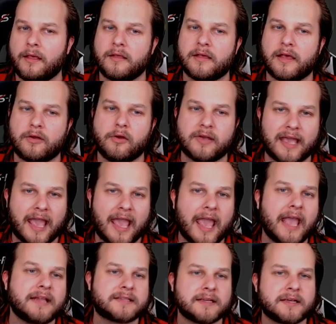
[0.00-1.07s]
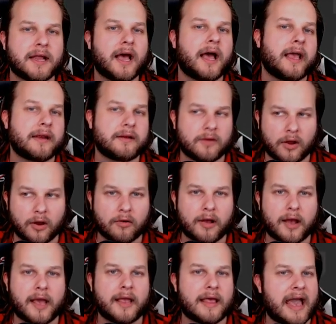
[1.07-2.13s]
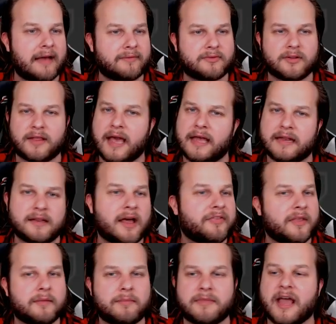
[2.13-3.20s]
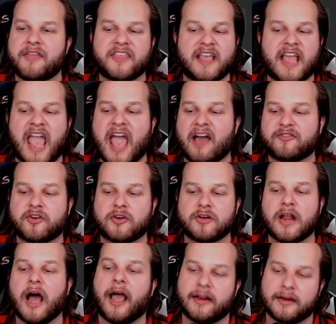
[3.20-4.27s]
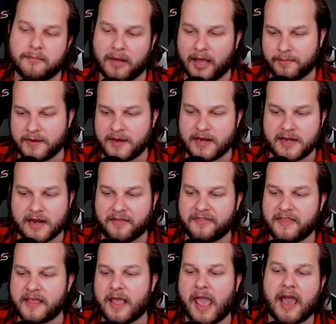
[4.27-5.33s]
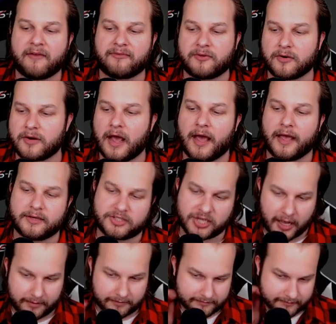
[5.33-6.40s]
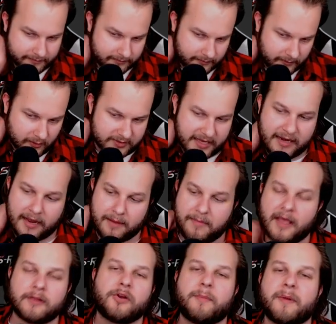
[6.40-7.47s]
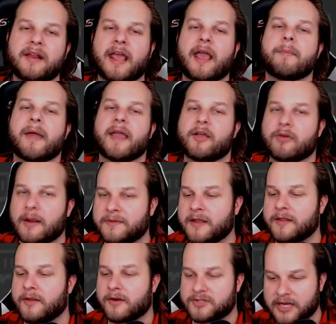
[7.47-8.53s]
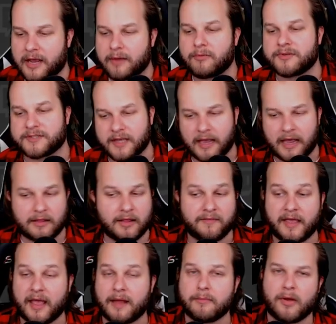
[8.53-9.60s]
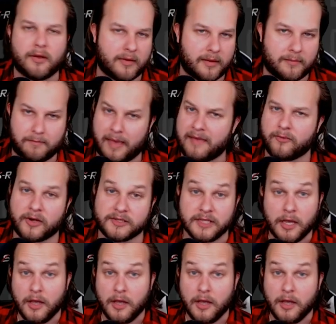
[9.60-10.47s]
Like, okay, 8 to 9. All right. After that, nothing nothing after 9, in my opinion. Nothing after 9, chat. Was that Aunt May? A little bit of Aunt May crept in there, Chat. I will say. I love the Aunt Aunt May voice.